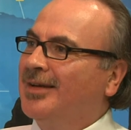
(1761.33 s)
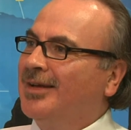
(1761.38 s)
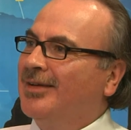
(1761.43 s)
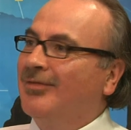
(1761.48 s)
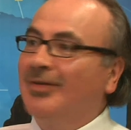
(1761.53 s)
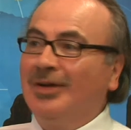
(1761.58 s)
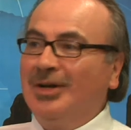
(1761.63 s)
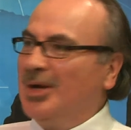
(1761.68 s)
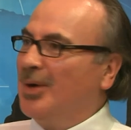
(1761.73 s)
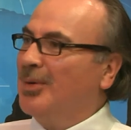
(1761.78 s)

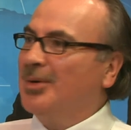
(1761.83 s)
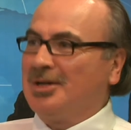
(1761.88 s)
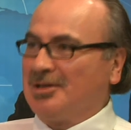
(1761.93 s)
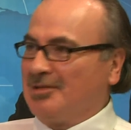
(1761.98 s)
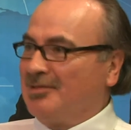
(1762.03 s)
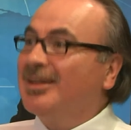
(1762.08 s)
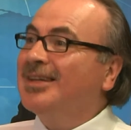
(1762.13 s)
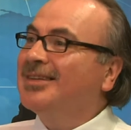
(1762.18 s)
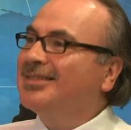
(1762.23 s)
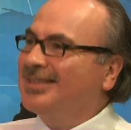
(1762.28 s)
For no other
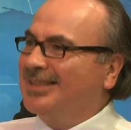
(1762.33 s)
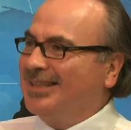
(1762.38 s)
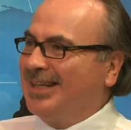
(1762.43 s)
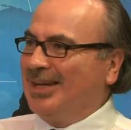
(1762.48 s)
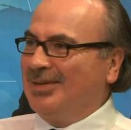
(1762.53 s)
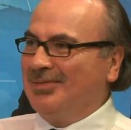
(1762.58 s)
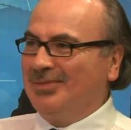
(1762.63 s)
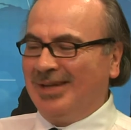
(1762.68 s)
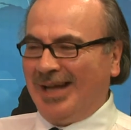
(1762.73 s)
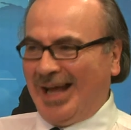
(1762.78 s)
reason than
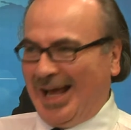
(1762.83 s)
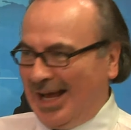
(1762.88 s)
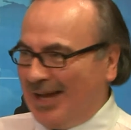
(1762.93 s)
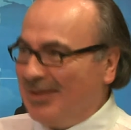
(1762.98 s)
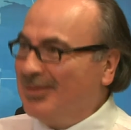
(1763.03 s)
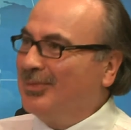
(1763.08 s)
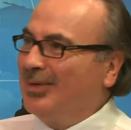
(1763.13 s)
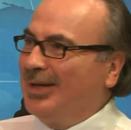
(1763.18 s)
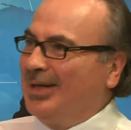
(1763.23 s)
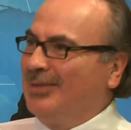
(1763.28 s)

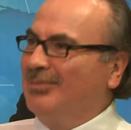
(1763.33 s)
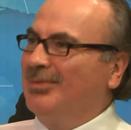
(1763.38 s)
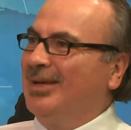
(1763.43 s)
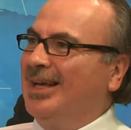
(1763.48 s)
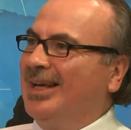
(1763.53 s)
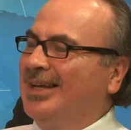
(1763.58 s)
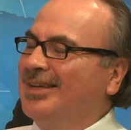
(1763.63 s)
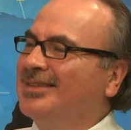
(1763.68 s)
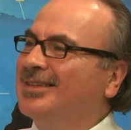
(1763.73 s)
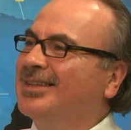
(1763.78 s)
we'll
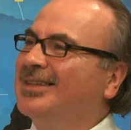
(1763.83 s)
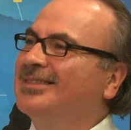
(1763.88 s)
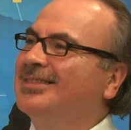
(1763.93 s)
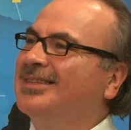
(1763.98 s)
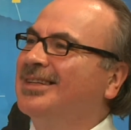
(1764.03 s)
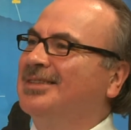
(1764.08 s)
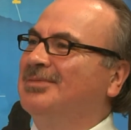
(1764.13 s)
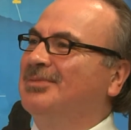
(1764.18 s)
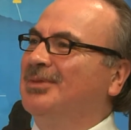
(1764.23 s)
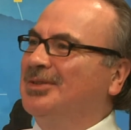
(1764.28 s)
be
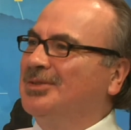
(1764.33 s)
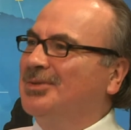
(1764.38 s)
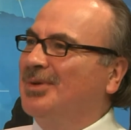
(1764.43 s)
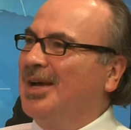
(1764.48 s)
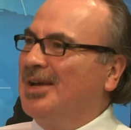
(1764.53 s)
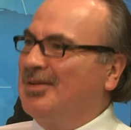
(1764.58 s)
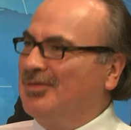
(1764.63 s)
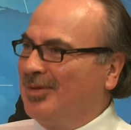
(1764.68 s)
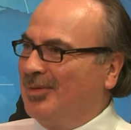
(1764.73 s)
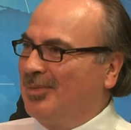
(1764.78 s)
6 months
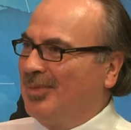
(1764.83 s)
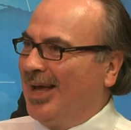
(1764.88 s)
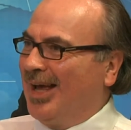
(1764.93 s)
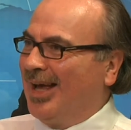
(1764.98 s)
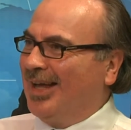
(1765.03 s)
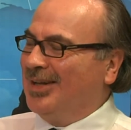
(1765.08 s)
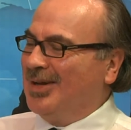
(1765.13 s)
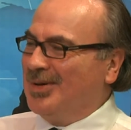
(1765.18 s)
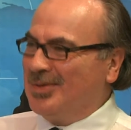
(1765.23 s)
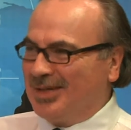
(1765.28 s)
away from
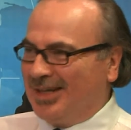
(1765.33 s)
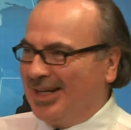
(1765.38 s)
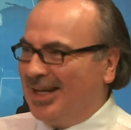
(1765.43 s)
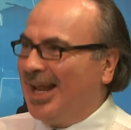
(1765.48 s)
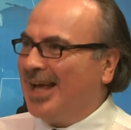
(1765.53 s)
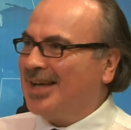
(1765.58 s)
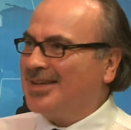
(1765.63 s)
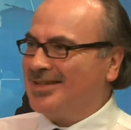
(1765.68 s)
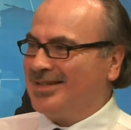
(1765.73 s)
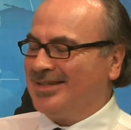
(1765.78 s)
local
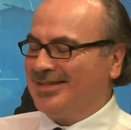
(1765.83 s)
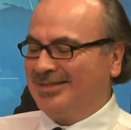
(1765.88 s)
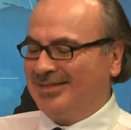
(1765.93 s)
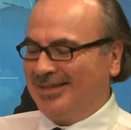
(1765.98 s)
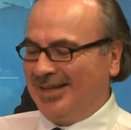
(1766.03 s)
elections.